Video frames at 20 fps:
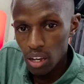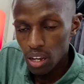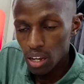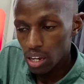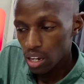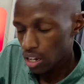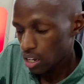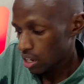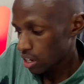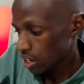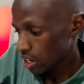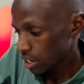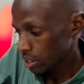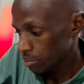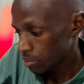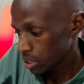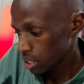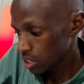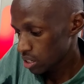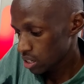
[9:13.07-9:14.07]
I
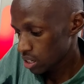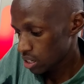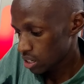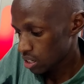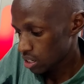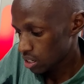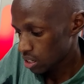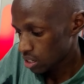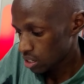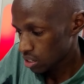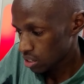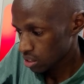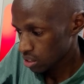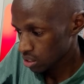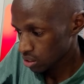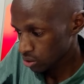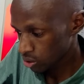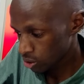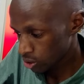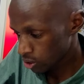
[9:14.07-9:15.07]
mean
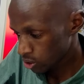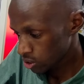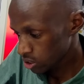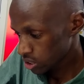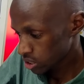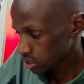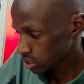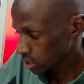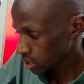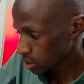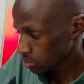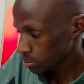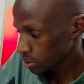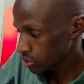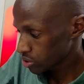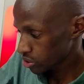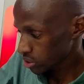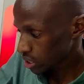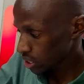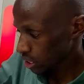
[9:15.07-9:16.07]
the Godox can be
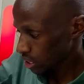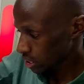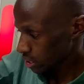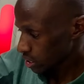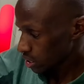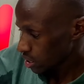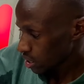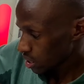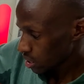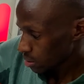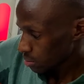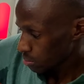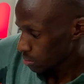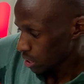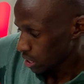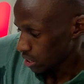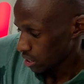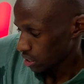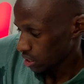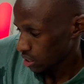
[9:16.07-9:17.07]
triggered
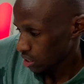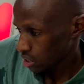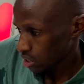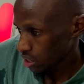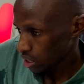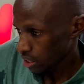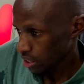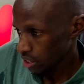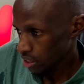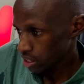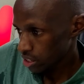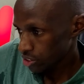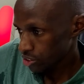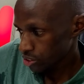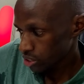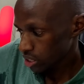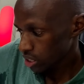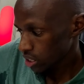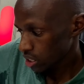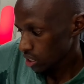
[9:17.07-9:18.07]
by another
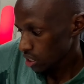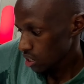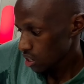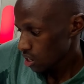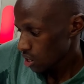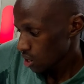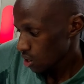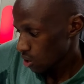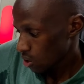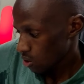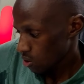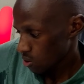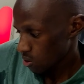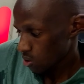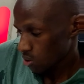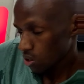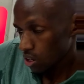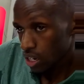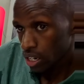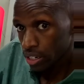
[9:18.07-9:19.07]
trigger
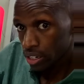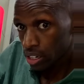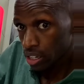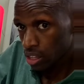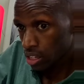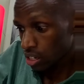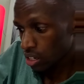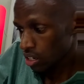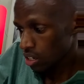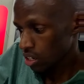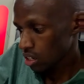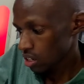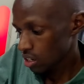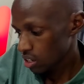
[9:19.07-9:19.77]
or another